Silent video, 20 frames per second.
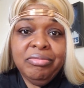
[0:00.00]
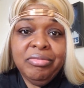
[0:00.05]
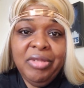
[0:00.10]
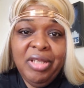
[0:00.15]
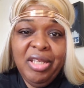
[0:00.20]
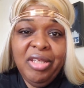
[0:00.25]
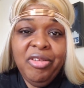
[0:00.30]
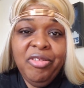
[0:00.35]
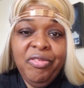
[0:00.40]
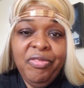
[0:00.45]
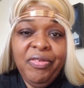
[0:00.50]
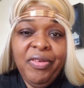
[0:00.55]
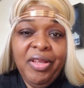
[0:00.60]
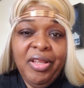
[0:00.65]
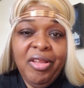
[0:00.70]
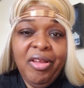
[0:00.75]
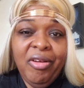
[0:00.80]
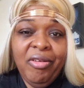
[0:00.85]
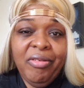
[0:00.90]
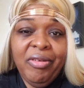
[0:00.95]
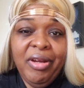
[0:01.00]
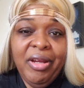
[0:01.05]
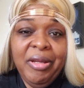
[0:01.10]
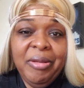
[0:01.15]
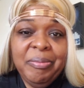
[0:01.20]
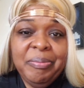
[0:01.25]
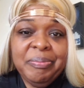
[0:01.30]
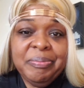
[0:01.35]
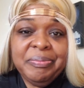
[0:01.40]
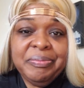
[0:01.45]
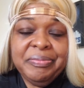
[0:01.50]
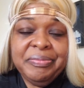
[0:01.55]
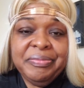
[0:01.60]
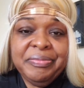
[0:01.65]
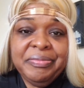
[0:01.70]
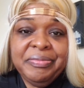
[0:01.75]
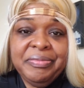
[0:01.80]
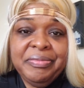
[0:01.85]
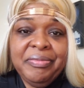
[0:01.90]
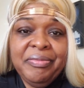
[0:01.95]
Yeah, you fell all right.
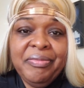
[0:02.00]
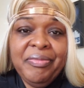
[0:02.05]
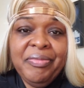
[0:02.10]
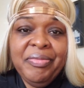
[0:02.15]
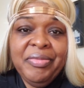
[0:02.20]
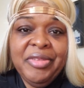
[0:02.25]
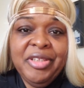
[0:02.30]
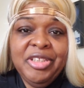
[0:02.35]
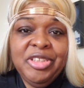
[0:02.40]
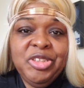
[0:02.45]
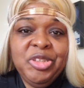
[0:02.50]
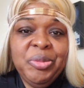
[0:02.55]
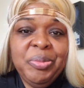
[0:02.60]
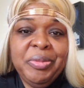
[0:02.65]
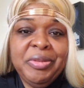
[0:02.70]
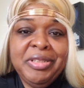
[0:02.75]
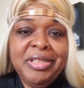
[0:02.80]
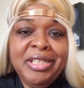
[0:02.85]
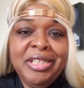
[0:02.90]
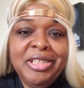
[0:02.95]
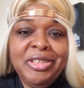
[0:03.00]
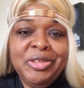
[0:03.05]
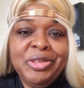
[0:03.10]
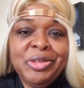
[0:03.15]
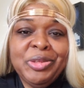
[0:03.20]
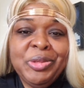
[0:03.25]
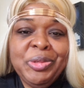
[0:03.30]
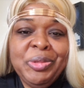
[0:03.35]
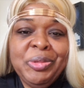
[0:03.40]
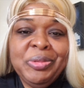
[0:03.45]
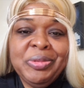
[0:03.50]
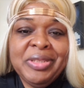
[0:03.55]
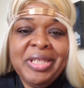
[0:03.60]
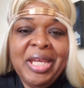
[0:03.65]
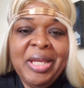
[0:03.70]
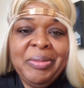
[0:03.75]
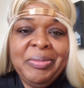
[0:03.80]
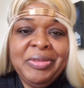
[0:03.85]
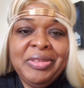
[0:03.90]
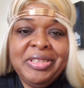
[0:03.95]
The superintendent of schools
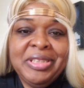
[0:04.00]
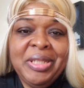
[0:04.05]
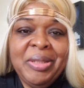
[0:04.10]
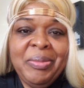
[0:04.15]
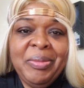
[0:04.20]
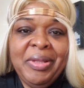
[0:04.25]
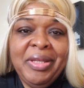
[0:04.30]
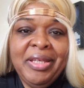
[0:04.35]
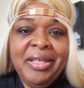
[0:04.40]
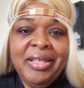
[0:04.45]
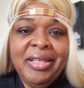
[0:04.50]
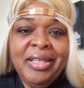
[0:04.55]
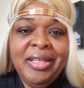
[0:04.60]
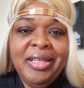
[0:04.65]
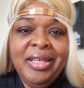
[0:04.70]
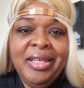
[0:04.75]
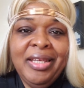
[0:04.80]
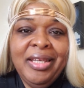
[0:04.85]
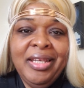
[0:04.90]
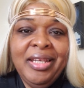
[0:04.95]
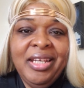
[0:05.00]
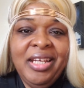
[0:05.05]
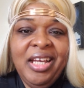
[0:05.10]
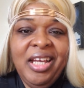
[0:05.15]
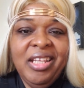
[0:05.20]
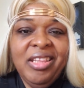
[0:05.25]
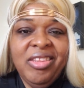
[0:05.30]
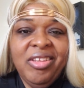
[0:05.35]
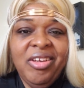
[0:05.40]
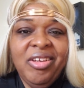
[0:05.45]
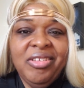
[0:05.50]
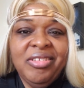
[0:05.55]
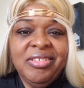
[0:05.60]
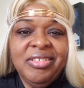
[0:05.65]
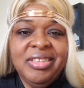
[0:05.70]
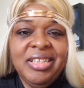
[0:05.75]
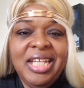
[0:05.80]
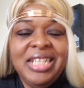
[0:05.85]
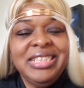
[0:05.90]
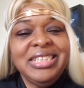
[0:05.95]
came to see me. I thought,
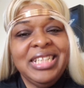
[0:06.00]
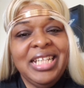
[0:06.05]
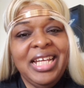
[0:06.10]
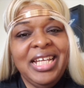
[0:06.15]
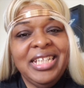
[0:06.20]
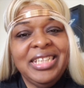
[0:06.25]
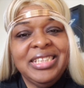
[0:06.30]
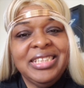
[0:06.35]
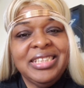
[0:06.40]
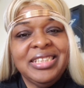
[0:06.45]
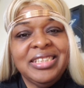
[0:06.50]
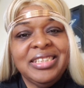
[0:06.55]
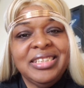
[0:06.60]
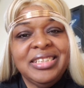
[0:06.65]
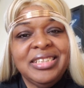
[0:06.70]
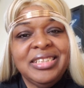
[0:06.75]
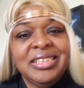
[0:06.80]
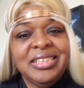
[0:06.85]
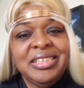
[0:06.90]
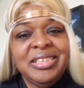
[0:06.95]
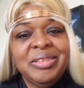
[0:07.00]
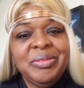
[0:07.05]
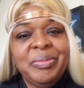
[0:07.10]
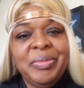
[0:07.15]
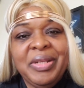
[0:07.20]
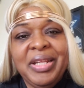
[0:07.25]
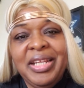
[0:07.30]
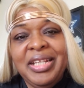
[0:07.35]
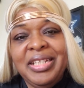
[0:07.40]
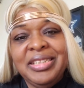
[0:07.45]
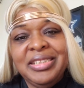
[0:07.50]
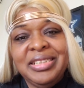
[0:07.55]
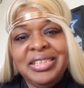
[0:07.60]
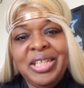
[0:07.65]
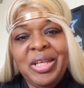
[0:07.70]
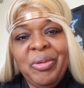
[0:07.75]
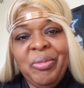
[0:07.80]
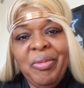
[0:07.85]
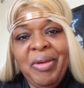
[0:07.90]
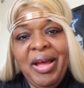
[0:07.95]
that's nice, but I
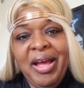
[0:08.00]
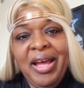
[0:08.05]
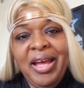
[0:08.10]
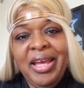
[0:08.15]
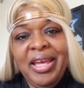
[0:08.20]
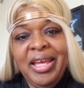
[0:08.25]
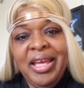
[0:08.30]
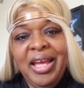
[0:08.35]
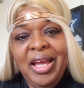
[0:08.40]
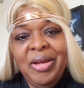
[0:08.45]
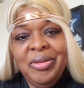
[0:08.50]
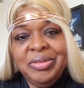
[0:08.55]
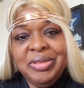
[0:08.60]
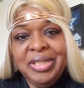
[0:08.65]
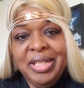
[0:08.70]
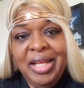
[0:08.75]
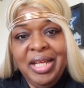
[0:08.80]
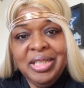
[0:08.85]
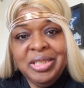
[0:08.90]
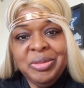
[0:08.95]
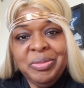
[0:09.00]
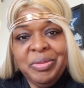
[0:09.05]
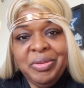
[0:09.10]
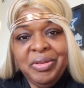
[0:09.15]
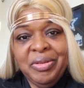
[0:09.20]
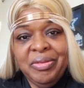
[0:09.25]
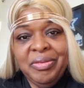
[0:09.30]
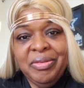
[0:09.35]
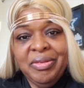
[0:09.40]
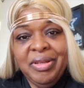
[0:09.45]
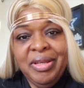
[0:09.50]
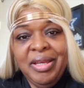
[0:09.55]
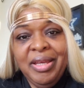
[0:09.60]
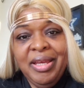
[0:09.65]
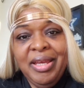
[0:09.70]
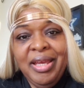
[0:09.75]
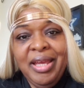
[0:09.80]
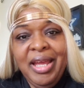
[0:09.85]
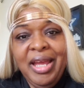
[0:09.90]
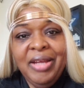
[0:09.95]
understand why I was in the hospital.
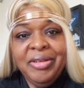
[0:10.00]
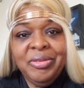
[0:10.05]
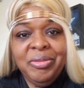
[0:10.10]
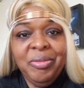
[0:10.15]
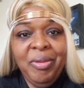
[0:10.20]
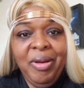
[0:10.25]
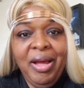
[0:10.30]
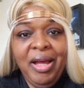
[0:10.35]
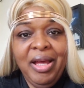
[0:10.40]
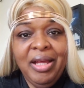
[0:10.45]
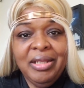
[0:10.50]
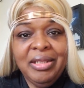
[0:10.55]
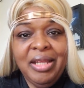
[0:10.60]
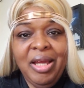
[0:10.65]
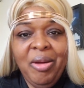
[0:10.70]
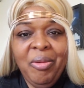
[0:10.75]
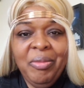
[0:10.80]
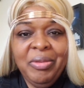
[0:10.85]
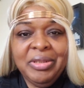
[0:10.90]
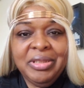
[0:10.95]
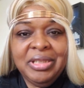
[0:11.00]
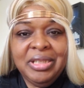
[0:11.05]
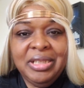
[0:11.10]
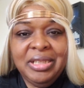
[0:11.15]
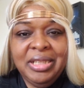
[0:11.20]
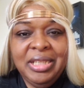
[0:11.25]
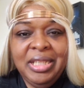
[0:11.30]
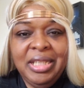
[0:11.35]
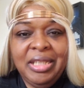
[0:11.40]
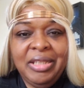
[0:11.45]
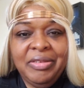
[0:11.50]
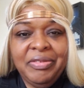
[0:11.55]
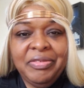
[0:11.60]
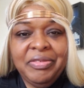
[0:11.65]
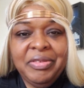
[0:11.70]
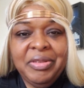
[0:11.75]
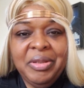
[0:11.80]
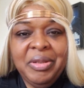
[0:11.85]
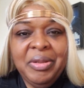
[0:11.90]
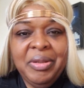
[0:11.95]
After a while, I wanted to leave,
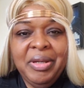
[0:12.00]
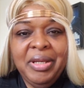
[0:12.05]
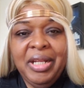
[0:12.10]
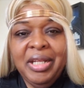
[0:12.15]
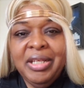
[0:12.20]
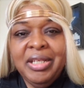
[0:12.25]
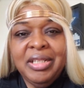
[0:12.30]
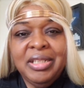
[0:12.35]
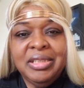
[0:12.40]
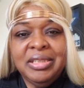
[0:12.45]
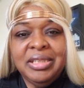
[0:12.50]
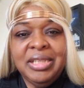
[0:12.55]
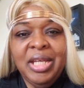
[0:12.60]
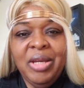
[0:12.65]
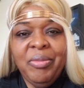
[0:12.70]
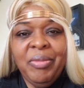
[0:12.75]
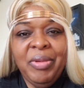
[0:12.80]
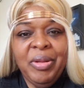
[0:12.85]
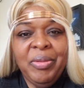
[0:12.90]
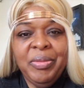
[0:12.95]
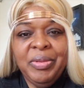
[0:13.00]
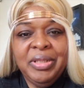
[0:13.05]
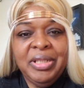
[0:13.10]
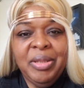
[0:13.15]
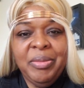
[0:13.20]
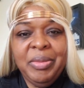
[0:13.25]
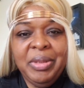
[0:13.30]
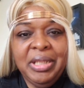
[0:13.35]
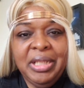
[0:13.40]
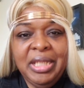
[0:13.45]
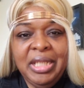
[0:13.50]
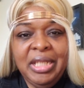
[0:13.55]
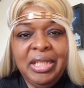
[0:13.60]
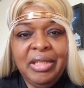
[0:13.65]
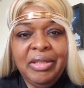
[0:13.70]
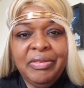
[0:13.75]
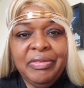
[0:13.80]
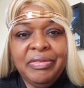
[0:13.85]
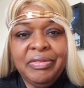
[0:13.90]
and I couldn't understand why they wouldn't let me leave.